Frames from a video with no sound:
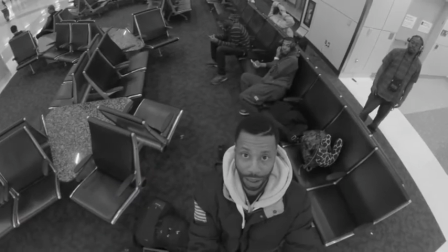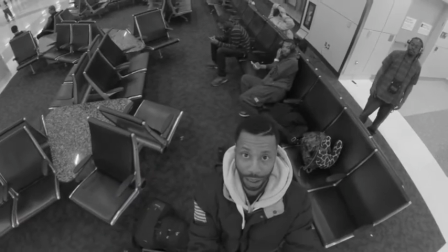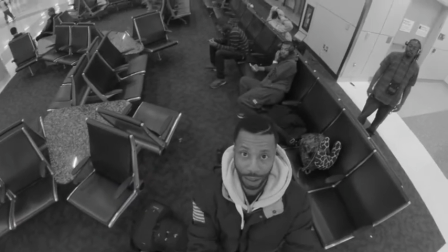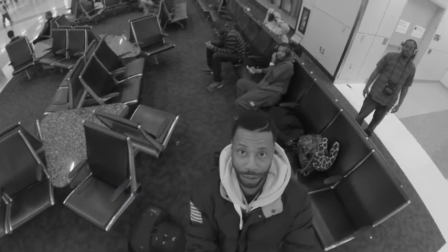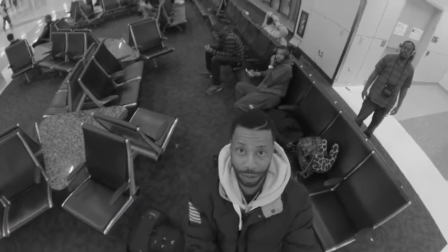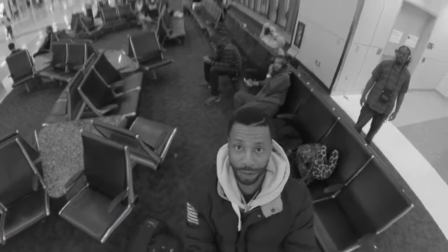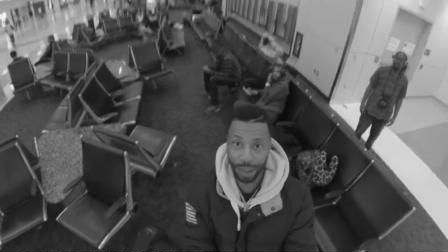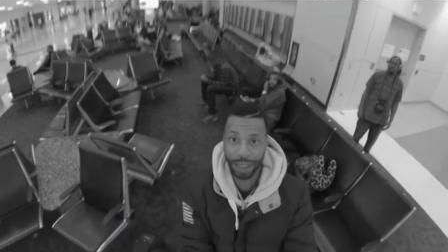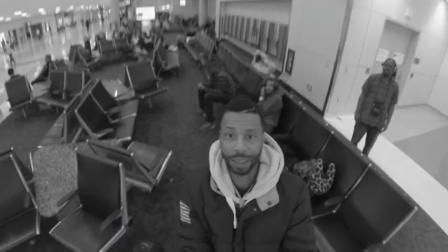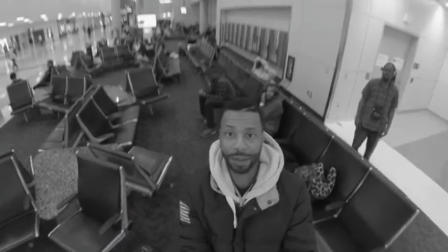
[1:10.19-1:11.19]
Now, the
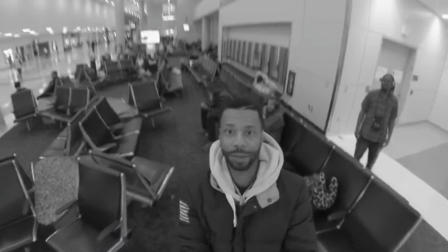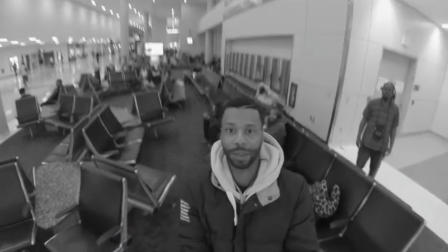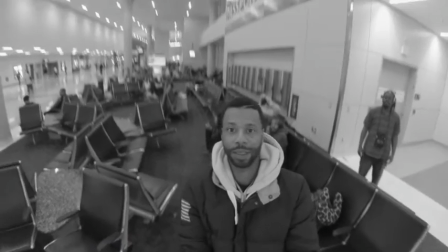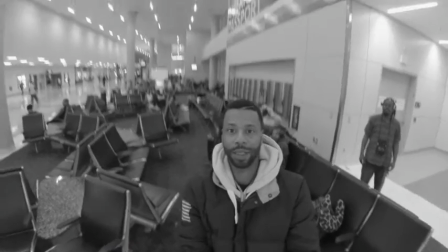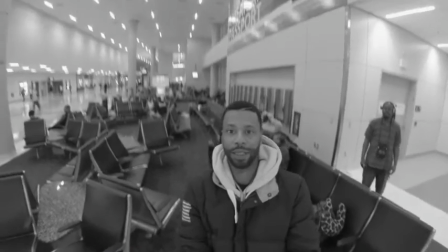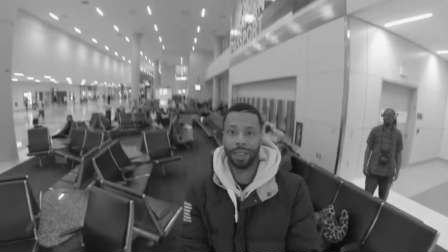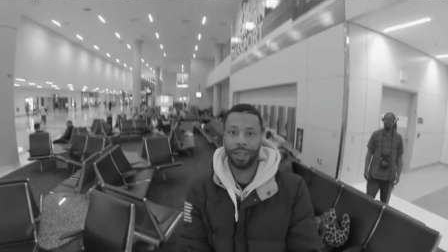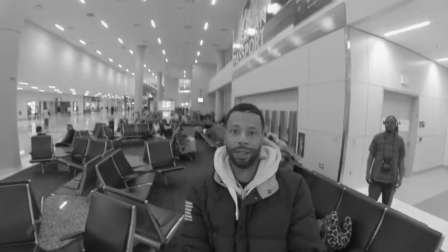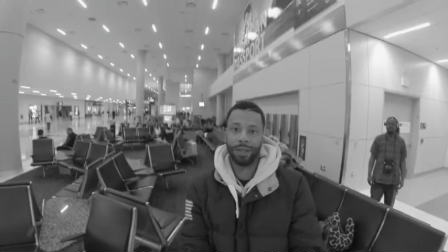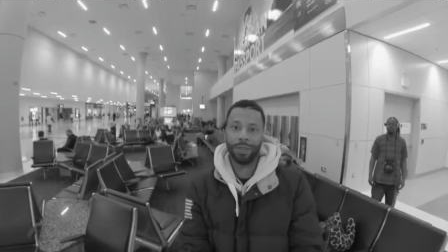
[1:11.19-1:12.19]
reason we're sitting
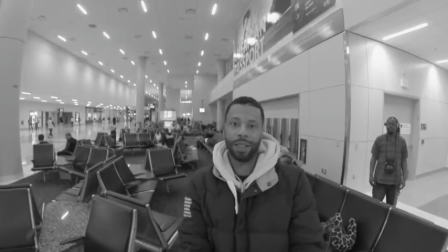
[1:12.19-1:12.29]
here is